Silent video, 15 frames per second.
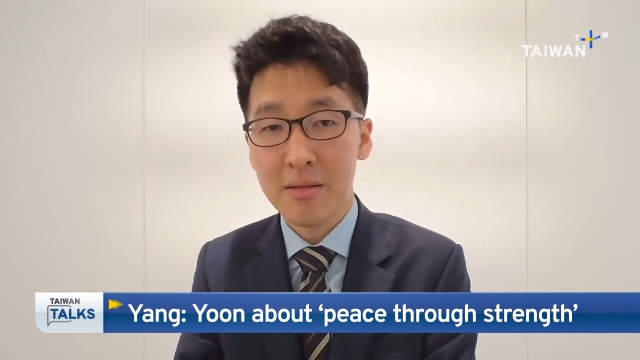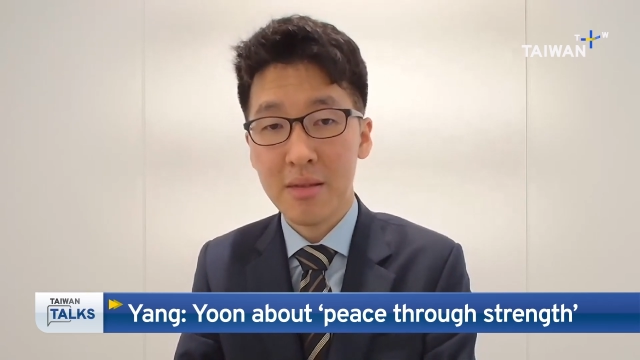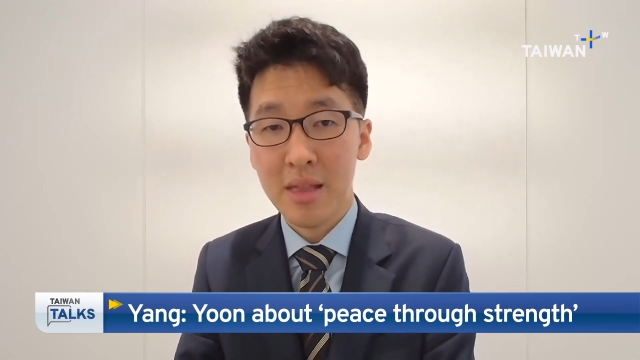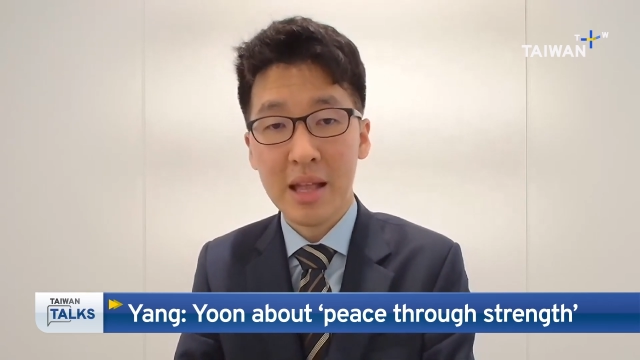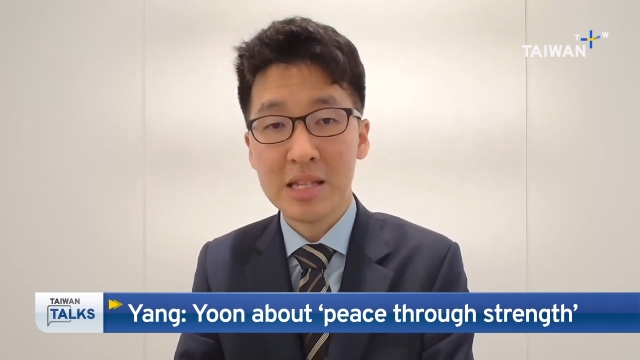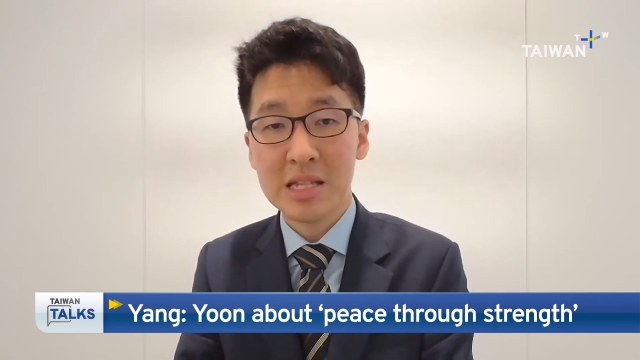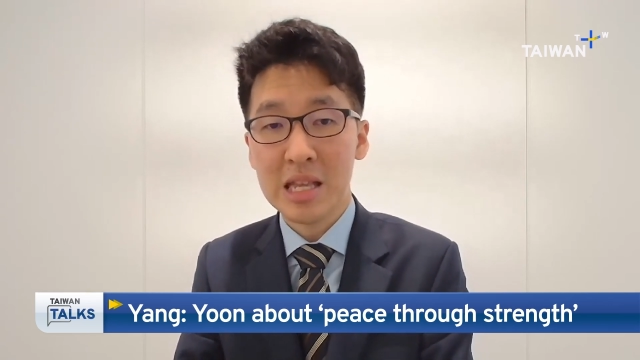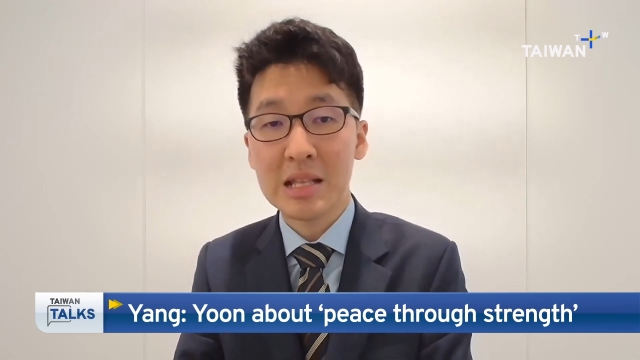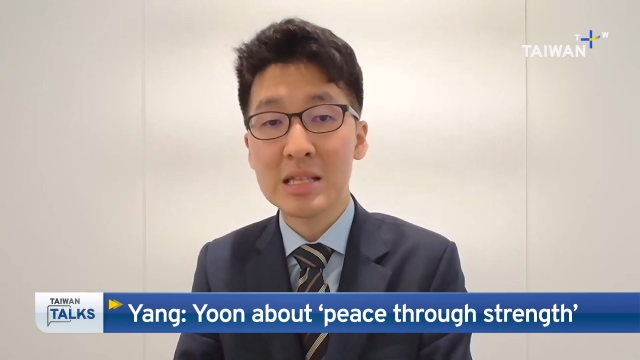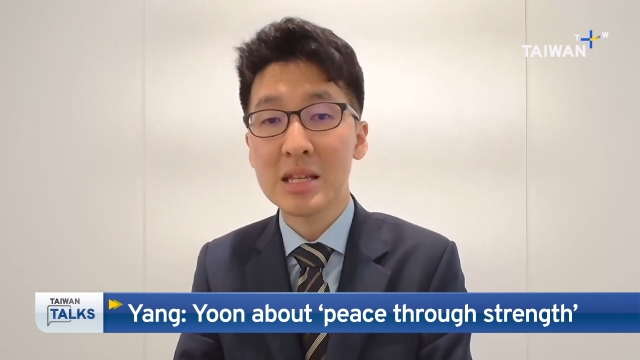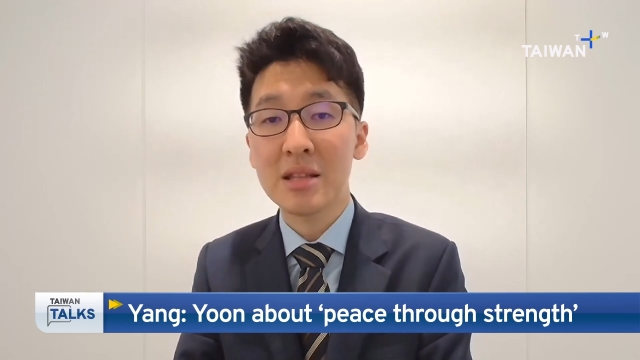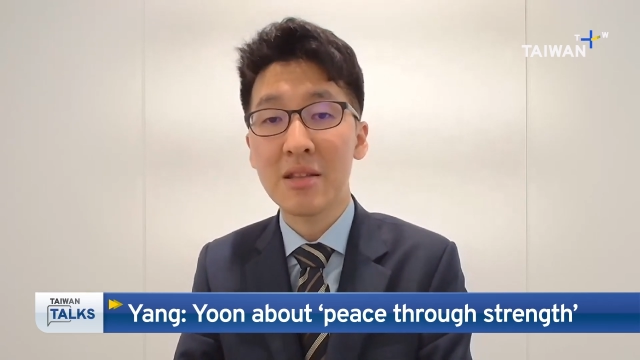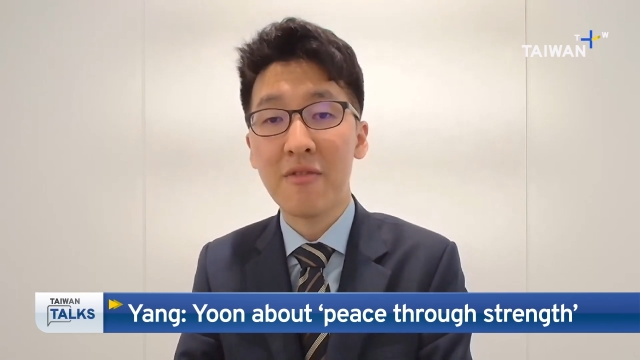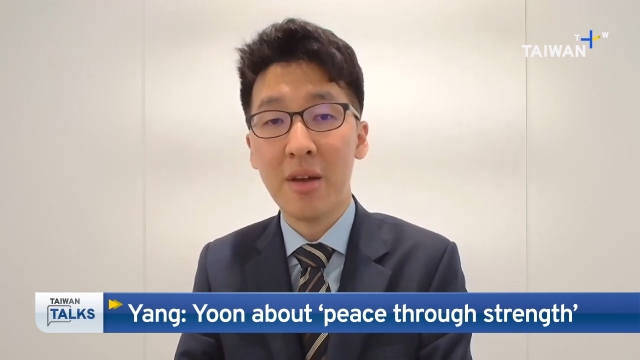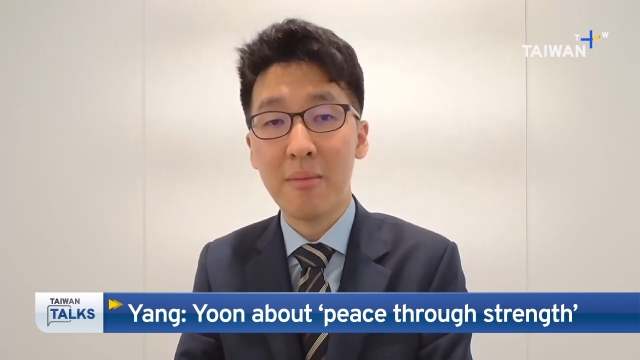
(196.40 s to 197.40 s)
That's
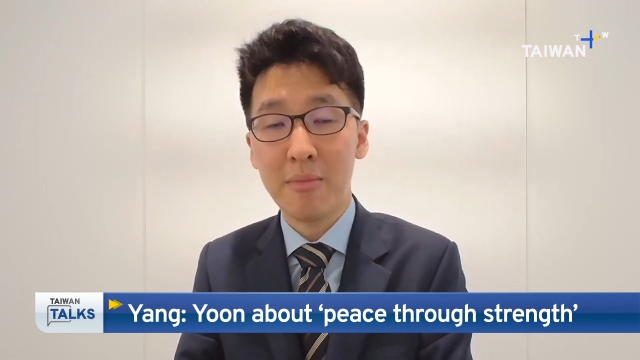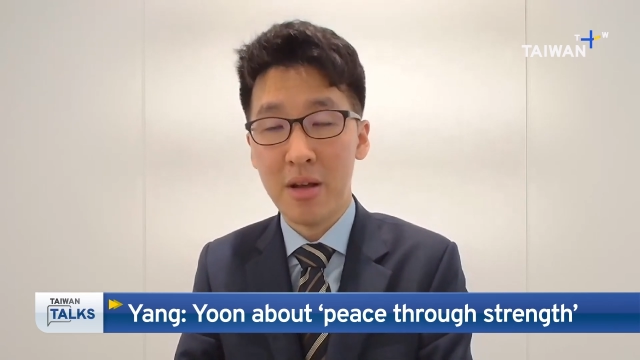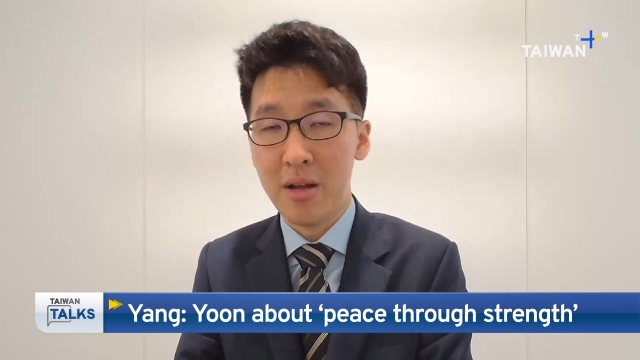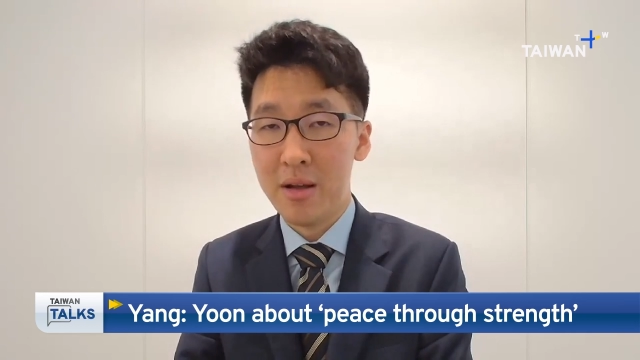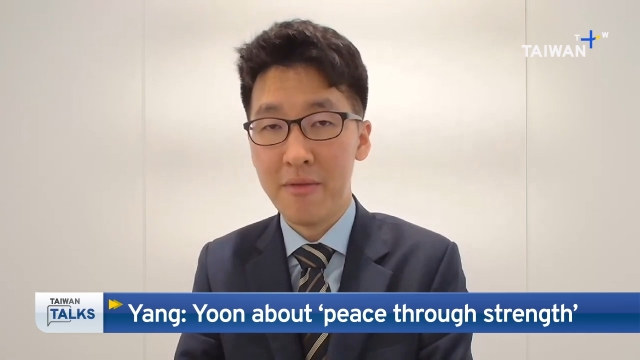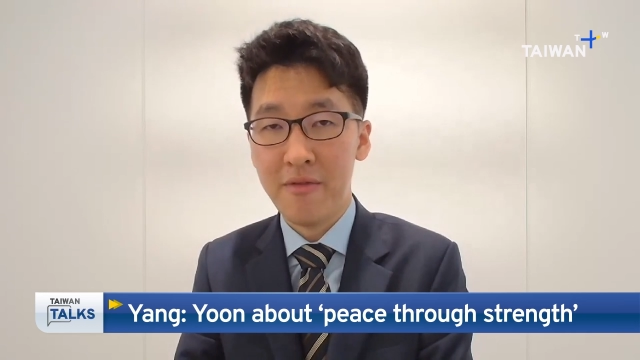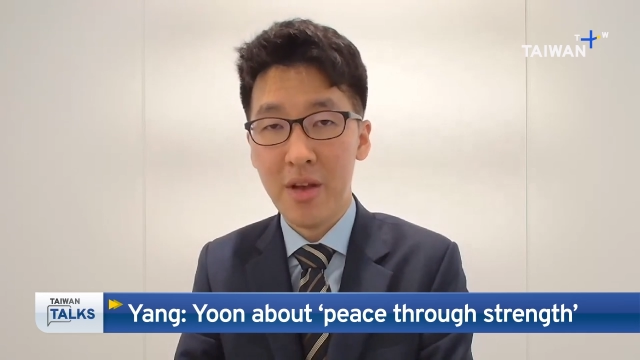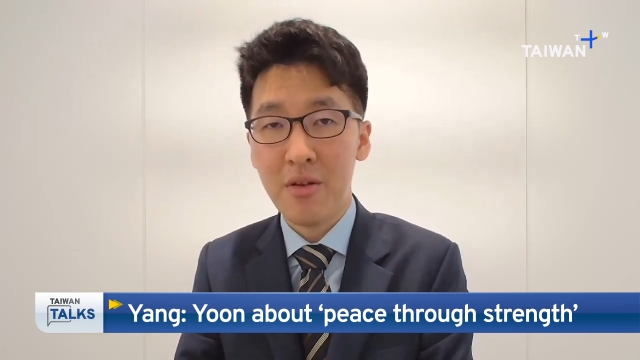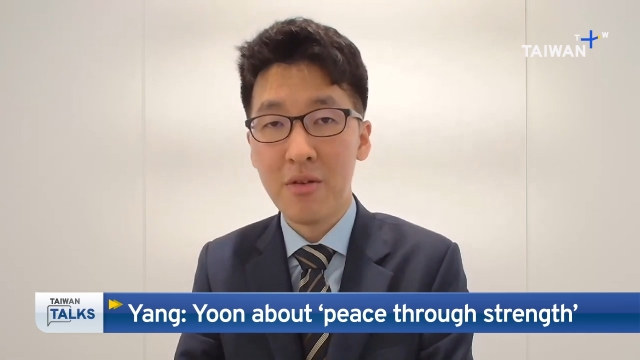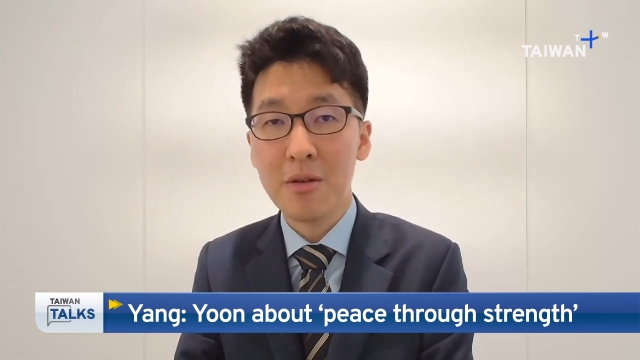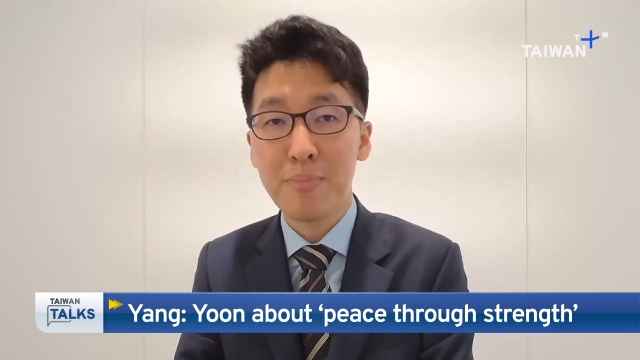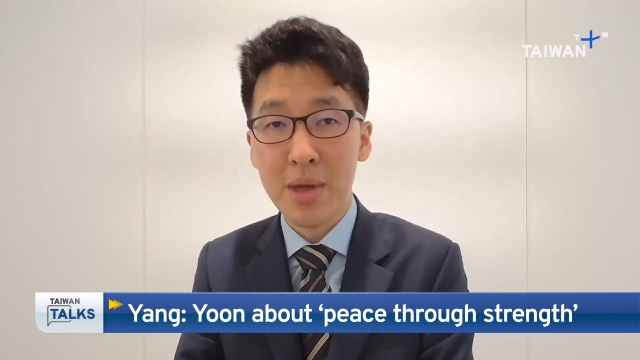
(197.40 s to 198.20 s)
indeed a very